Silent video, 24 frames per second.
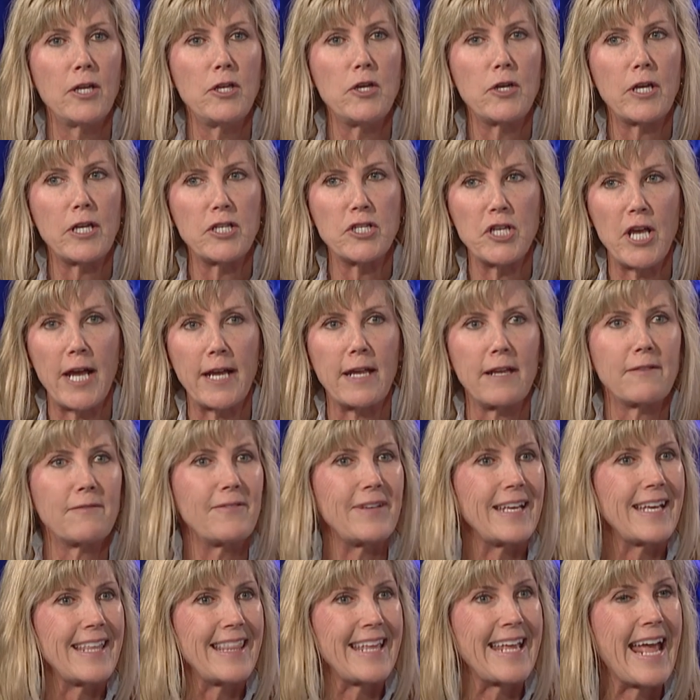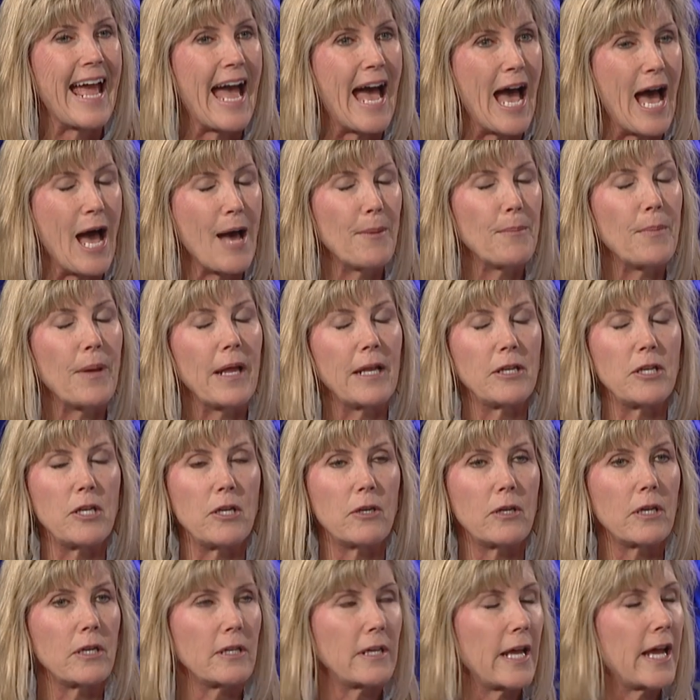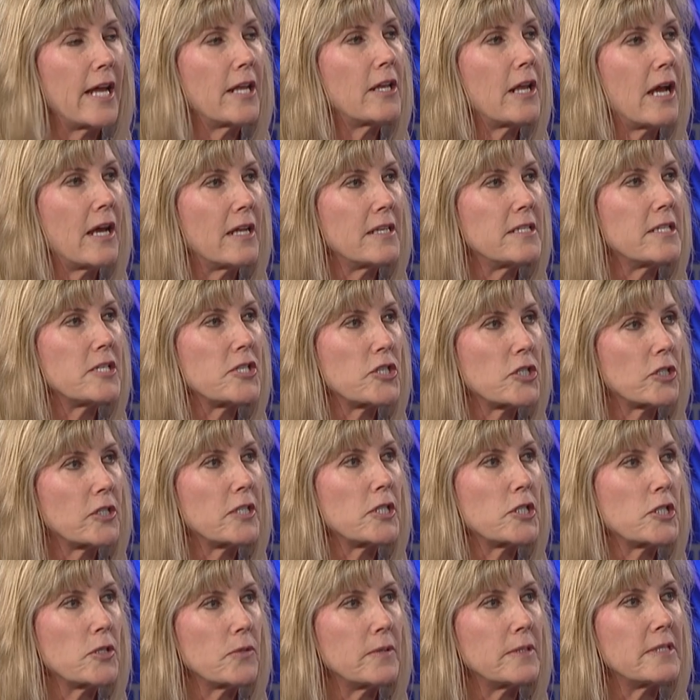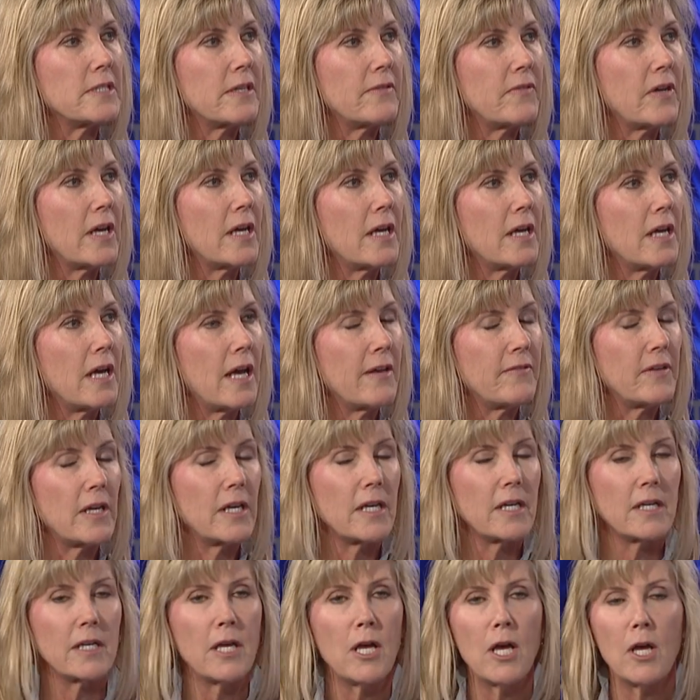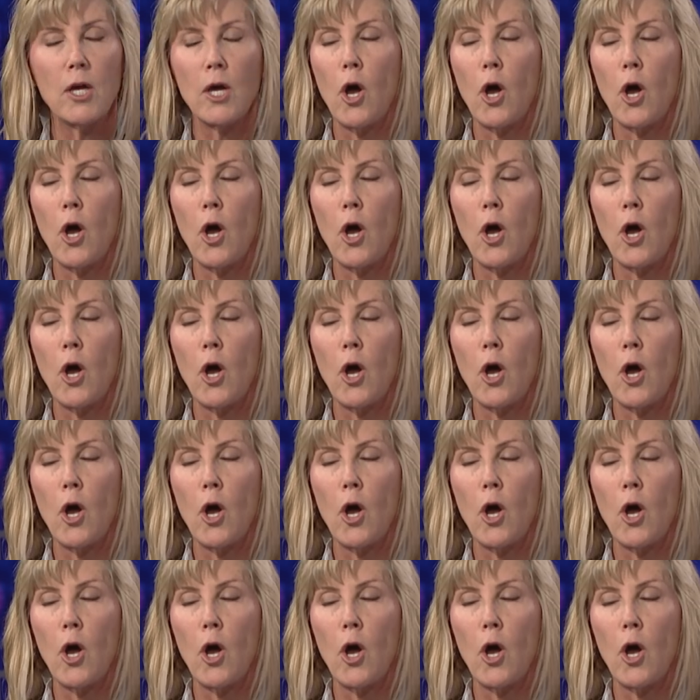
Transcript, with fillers: You could check in via the app, and you could get a digital issuance of a